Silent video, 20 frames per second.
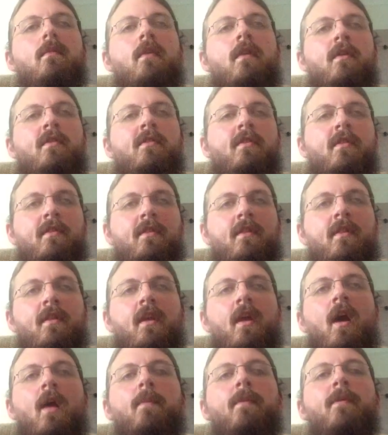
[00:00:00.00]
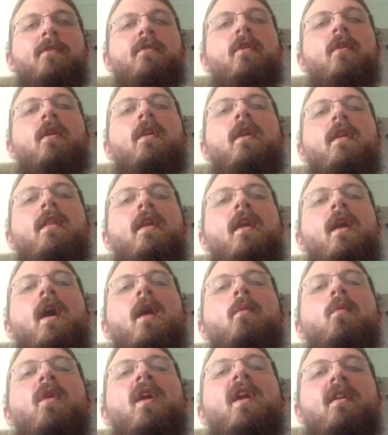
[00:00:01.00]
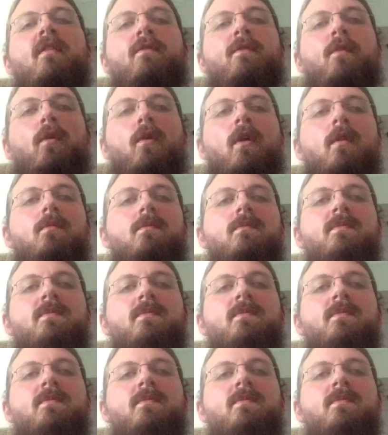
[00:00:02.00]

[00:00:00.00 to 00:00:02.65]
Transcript: This is the opportunity that I'm waiting for.